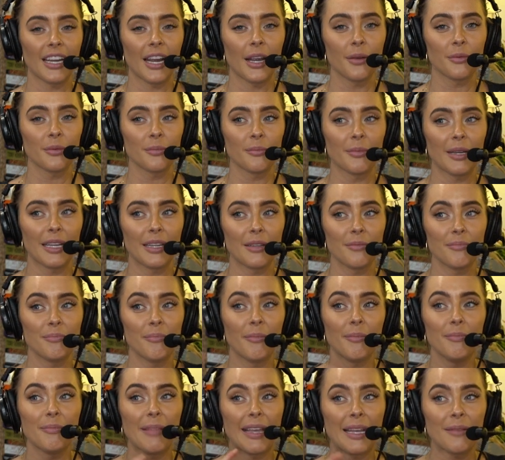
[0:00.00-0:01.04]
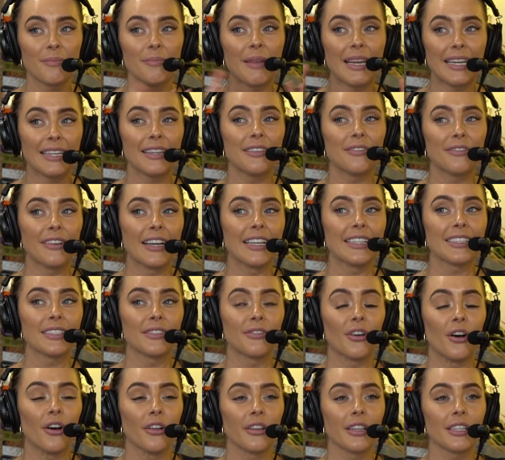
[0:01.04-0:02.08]
I my like main advice
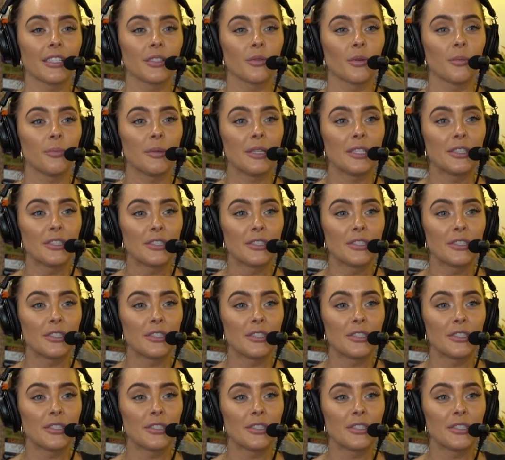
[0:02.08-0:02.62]
of all this would be